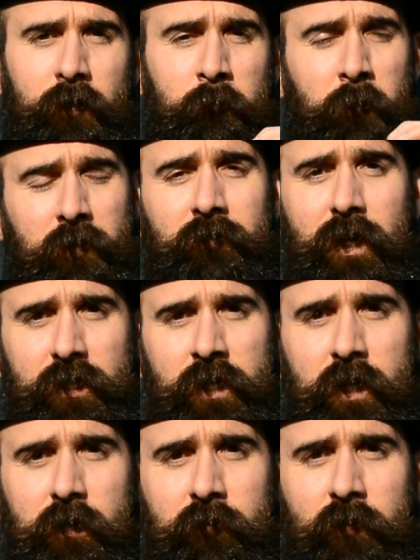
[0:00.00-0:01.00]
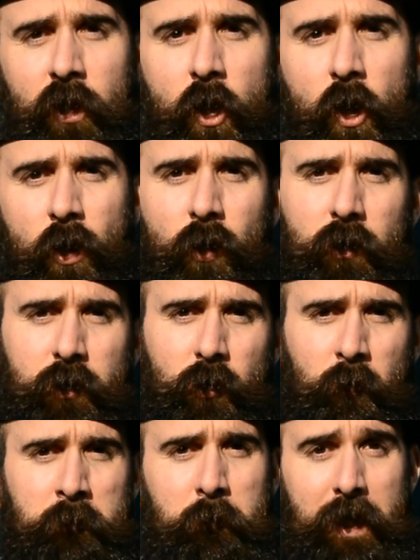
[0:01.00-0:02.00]
mustache hairs are,
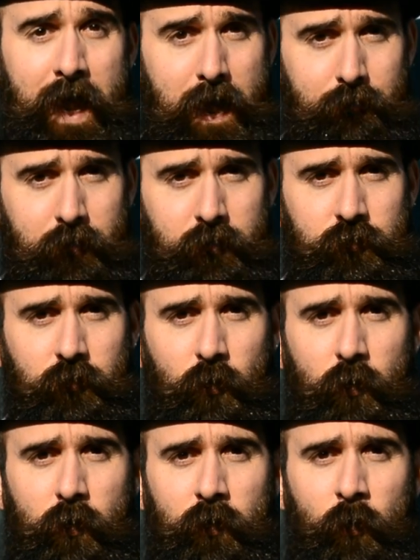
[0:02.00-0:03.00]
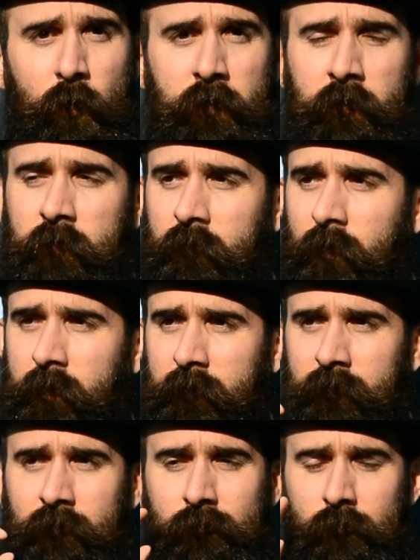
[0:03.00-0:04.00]
maybe half an inch long, or they're just starting
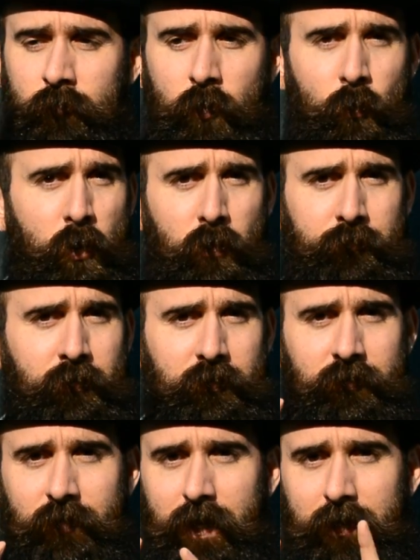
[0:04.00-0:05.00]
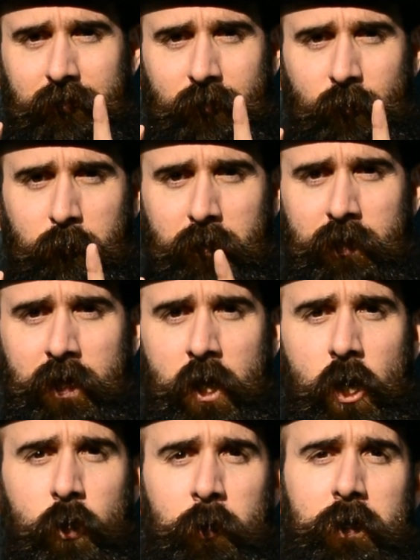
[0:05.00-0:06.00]
to go off to the sides a little bit,
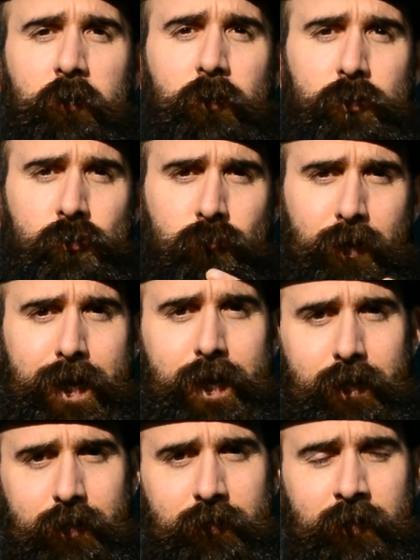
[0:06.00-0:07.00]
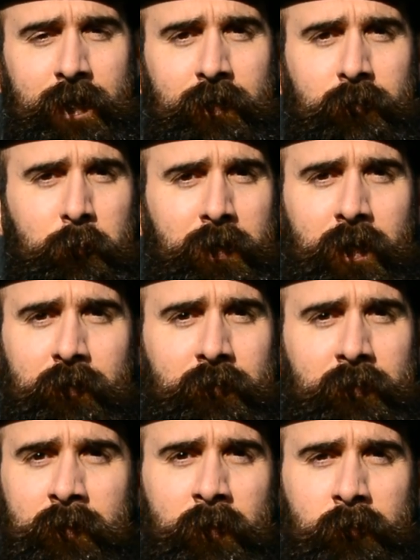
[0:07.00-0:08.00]
you need to start training it. And that's
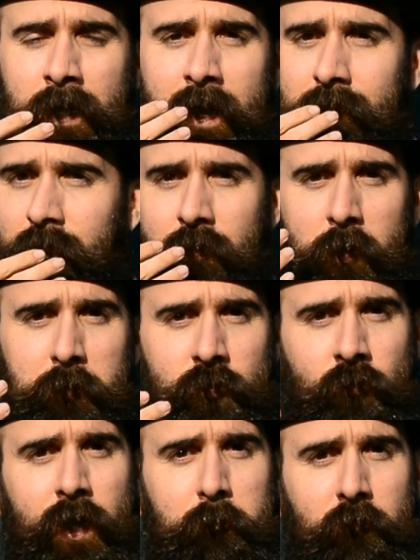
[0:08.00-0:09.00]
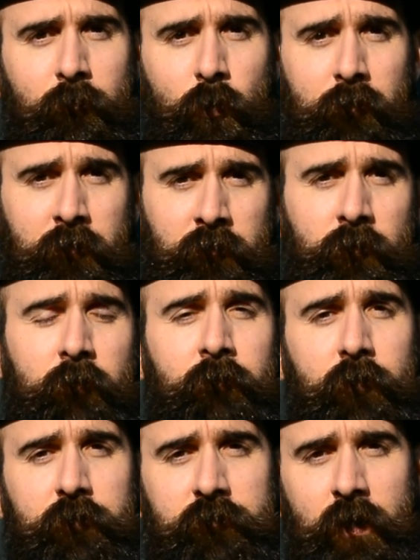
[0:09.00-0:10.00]
because these hairs have never been trained before if this is your
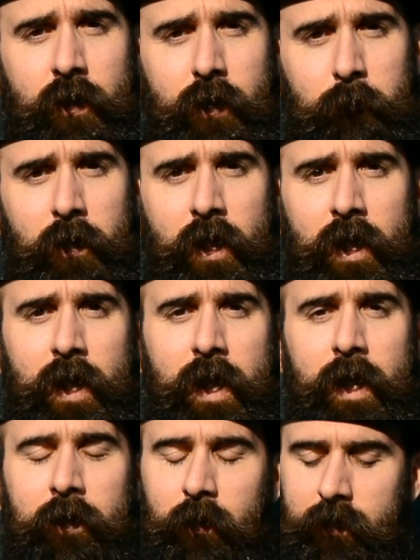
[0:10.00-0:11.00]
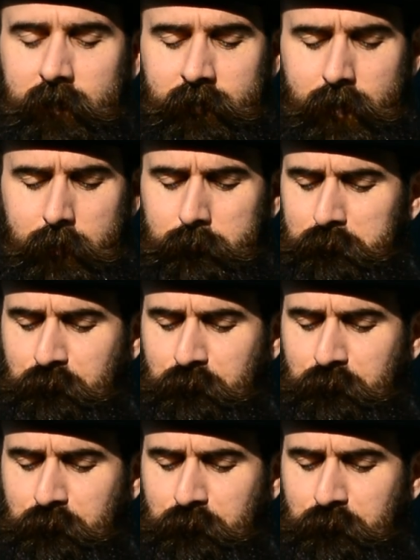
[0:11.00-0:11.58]
first time. Like I said